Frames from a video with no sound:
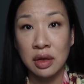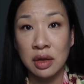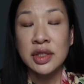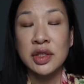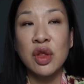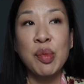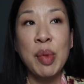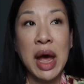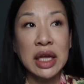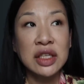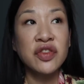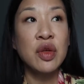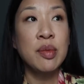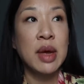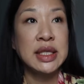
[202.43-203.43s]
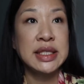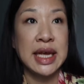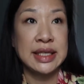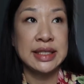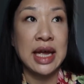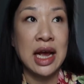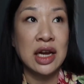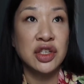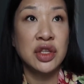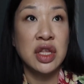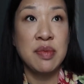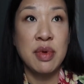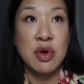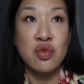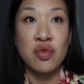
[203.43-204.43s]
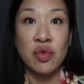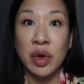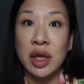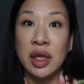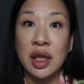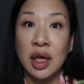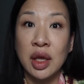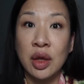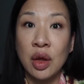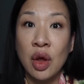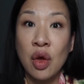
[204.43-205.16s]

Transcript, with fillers: So the past few months has actually been really,